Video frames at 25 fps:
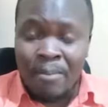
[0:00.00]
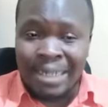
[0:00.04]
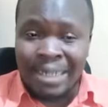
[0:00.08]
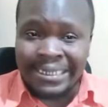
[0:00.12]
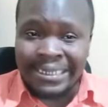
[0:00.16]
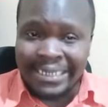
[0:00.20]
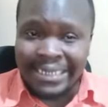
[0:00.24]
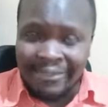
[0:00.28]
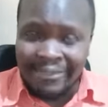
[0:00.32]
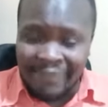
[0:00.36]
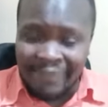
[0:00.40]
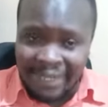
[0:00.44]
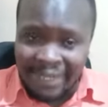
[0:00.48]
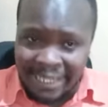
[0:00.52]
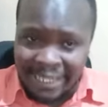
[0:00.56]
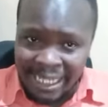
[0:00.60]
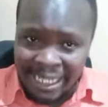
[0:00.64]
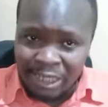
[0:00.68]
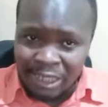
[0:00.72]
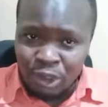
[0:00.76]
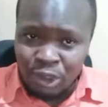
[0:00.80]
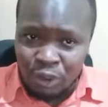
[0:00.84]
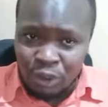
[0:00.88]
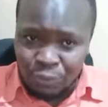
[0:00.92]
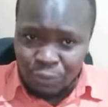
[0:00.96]
But in the
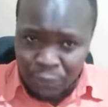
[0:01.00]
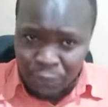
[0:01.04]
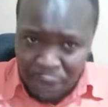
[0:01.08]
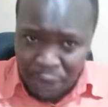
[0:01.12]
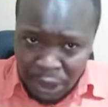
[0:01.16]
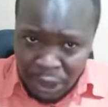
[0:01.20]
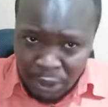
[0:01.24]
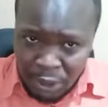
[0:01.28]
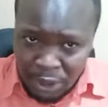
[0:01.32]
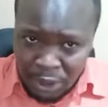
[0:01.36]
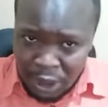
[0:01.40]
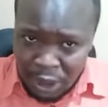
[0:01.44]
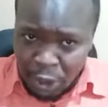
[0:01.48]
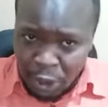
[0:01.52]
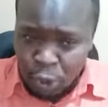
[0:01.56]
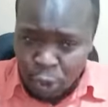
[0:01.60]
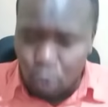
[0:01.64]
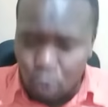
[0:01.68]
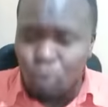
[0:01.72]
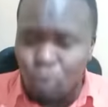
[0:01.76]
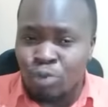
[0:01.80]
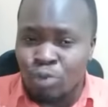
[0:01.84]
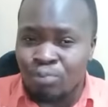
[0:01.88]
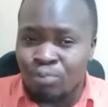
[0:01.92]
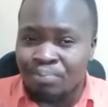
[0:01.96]
case of
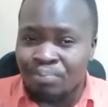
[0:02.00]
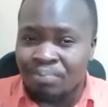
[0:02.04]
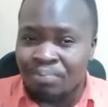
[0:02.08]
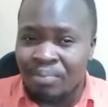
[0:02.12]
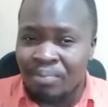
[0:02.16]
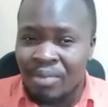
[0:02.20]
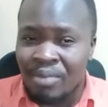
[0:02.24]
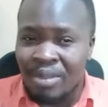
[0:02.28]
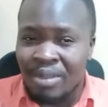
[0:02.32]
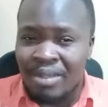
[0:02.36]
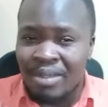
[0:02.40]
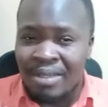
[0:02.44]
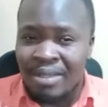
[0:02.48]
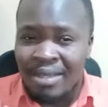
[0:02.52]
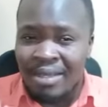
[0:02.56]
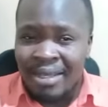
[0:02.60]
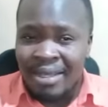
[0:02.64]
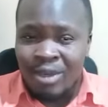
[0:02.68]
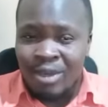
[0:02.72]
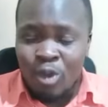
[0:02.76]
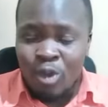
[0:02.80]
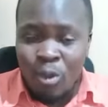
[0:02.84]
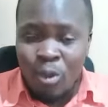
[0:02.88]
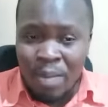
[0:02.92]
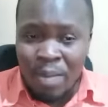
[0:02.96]
2022,
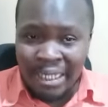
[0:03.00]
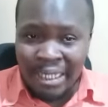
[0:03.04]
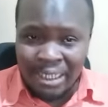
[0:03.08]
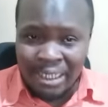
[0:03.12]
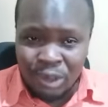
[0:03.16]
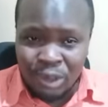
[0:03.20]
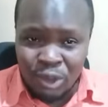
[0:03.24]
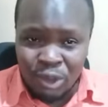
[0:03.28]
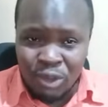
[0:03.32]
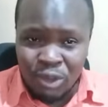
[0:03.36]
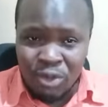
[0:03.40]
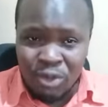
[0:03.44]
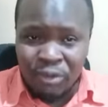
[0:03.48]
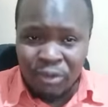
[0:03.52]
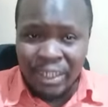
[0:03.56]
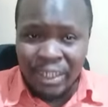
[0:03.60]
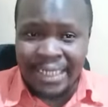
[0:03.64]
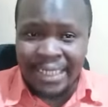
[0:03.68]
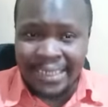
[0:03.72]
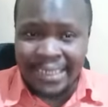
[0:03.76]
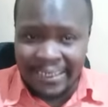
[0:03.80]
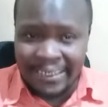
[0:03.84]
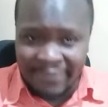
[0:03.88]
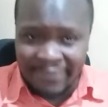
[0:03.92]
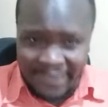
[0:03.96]
gubernatorial
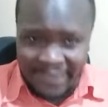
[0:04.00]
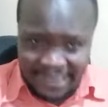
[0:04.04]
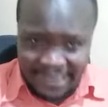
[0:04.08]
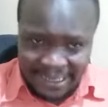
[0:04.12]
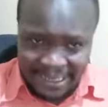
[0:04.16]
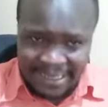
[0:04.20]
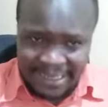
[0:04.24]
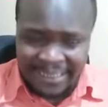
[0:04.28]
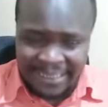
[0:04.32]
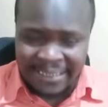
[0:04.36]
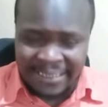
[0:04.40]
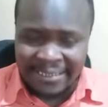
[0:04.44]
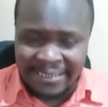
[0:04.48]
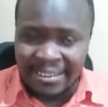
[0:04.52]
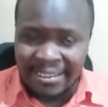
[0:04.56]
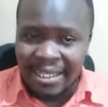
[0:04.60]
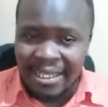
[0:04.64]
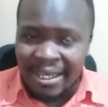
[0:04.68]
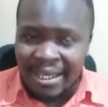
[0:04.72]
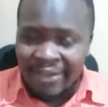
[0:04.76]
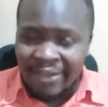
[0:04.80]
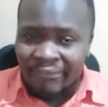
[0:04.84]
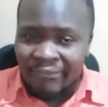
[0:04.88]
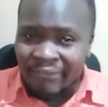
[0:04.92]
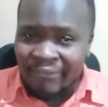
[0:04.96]
race in the
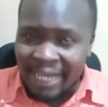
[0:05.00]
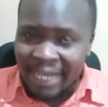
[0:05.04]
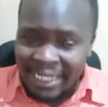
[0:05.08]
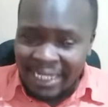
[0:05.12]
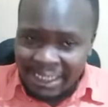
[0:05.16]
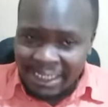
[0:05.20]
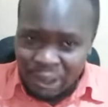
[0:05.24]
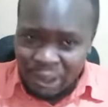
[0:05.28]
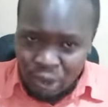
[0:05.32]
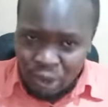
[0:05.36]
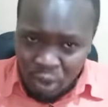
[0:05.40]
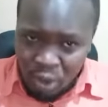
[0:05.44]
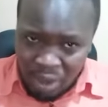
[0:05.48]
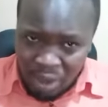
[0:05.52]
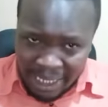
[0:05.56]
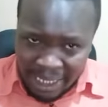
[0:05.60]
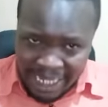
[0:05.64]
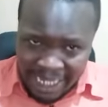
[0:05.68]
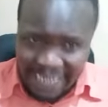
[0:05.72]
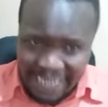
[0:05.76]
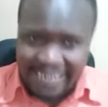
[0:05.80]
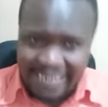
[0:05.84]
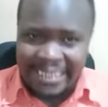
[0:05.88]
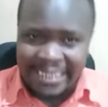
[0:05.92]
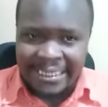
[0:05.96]
city, there is no
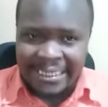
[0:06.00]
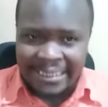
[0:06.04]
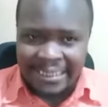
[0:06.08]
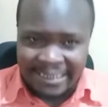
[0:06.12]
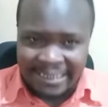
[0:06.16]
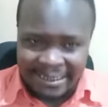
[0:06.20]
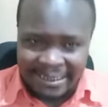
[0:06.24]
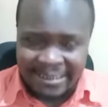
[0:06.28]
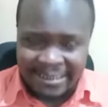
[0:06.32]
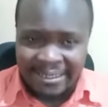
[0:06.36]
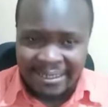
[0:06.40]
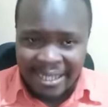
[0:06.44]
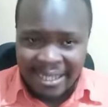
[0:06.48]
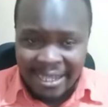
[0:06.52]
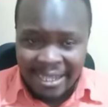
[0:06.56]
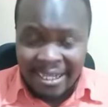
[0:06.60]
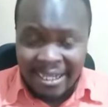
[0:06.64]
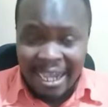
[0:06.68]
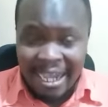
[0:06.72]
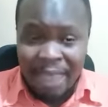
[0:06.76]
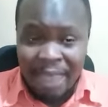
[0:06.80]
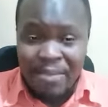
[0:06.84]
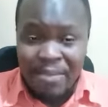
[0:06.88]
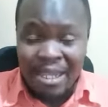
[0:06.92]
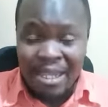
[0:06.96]
candidate
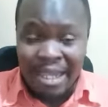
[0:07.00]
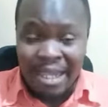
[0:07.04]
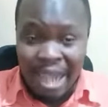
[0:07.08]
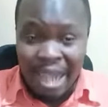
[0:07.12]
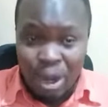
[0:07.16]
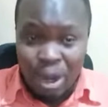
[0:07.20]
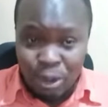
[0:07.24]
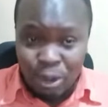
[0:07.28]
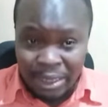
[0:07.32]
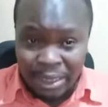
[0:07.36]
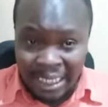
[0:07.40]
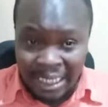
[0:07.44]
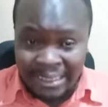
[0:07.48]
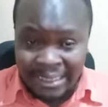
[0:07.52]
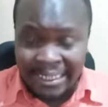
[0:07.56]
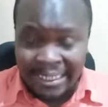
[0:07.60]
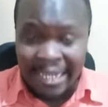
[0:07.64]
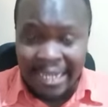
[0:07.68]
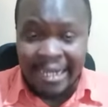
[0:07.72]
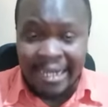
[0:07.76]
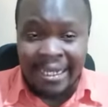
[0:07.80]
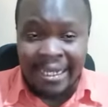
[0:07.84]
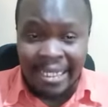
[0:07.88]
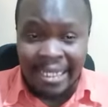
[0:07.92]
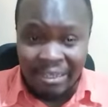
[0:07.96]
coming out
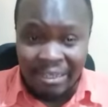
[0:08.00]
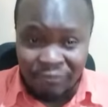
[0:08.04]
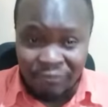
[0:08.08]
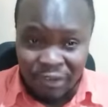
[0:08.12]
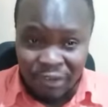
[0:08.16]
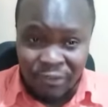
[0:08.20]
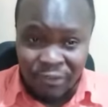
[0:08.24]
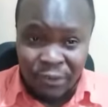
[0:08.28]
as a clear